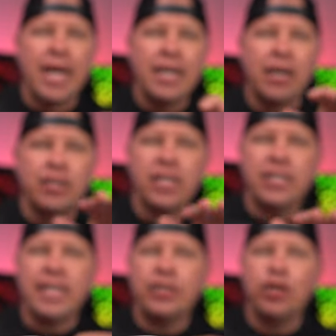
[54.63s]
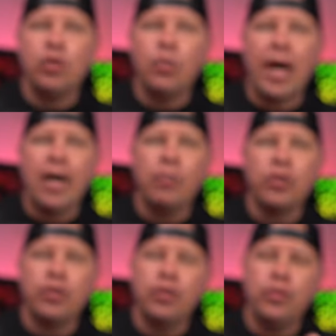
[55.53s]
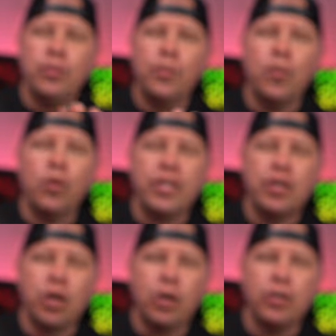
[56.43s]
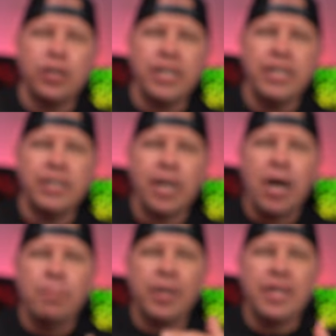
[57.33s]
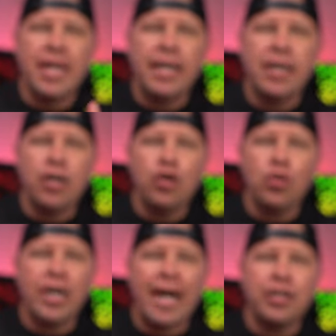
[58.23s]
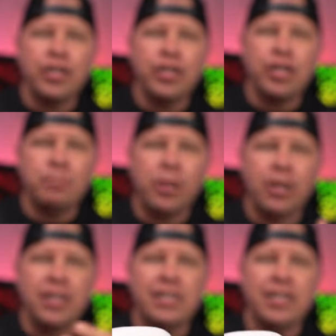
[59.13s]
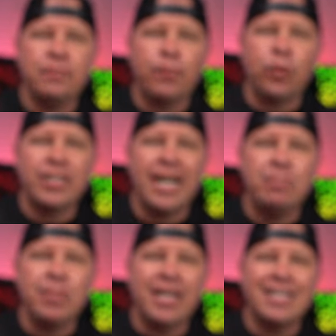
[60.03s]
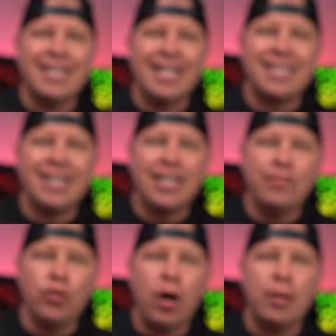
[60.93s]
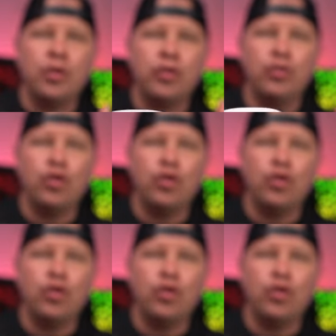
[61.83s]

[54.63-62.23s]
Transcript: Now it's gonna take two hours to fully charge these, but then you can actually just plug these in for 10 minutes and that's gonna give you up to